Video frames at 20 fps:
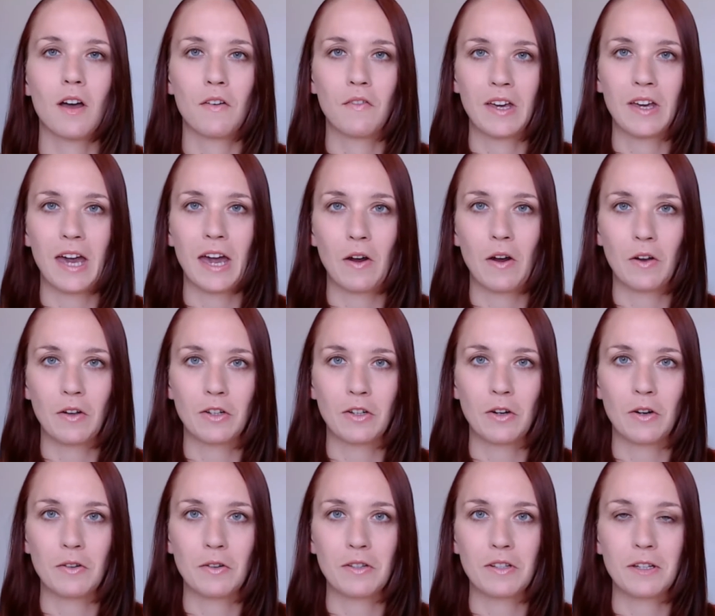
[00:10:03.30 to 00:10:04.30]

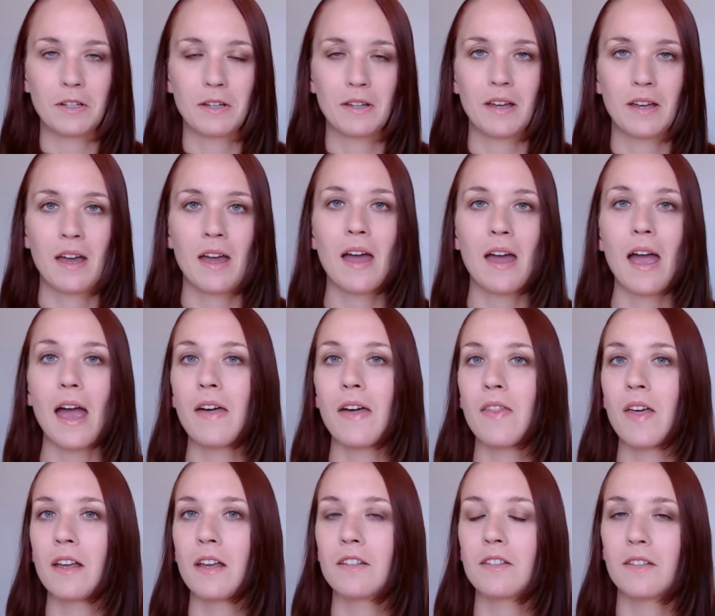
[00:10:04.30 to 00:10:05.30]
characters, and
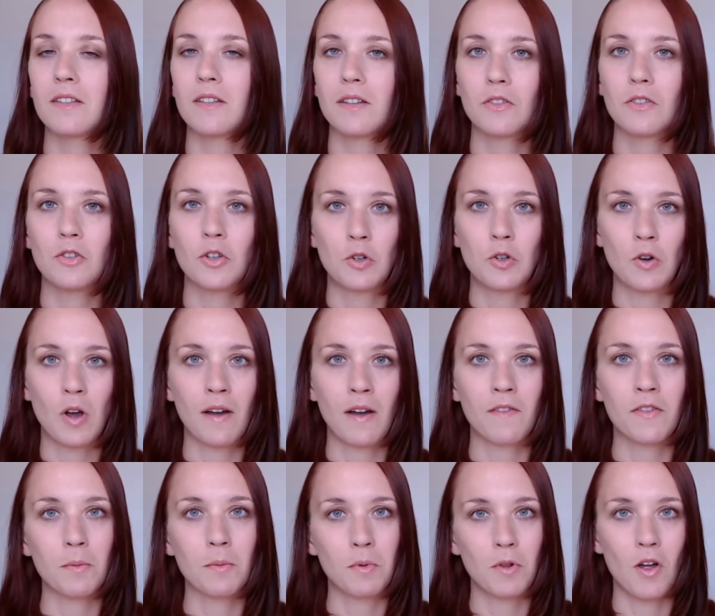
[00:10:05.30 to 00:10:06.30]
that's to drive
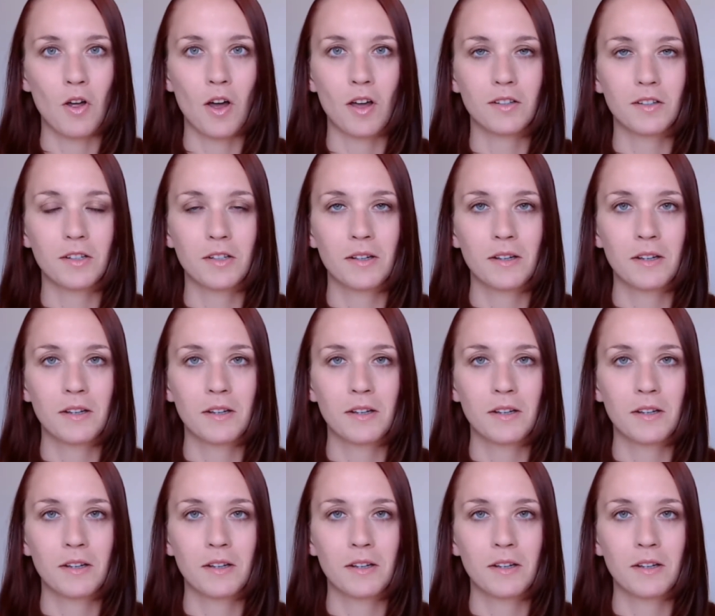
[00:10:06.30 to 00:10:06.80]
the plot.